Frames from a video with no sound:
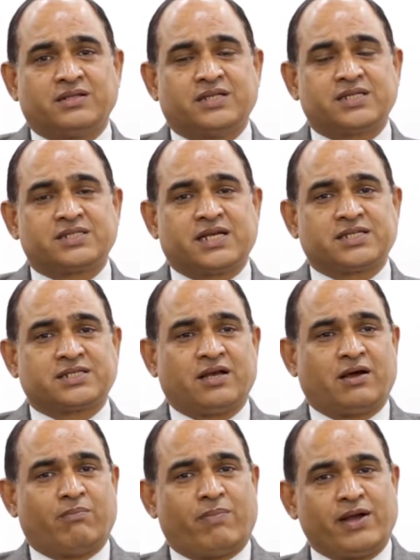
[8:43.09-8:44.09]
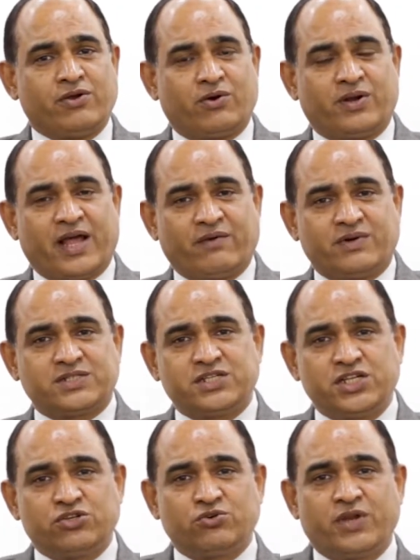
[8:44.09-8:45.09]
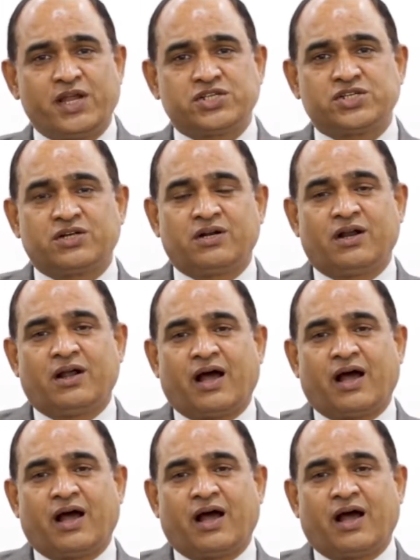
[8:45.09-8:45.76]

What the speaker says: just as biodiversity to nature